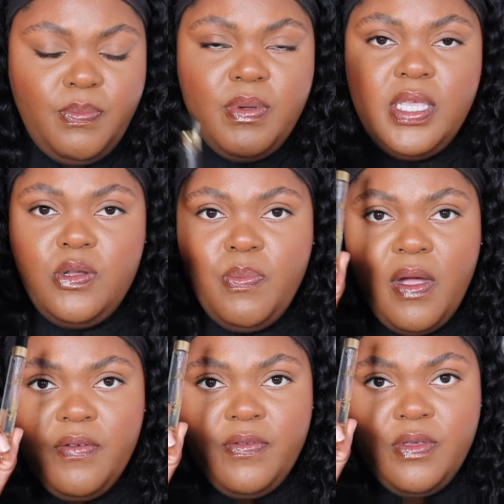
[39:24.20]
Eau de
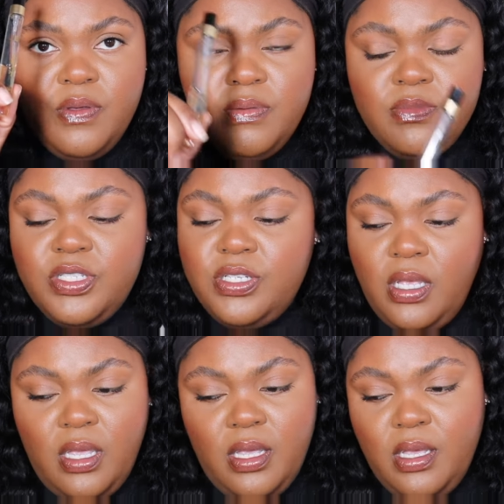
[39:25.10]
Parfum,
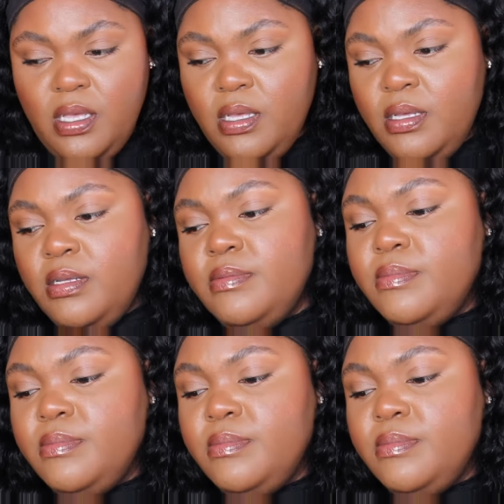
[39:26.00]
shit.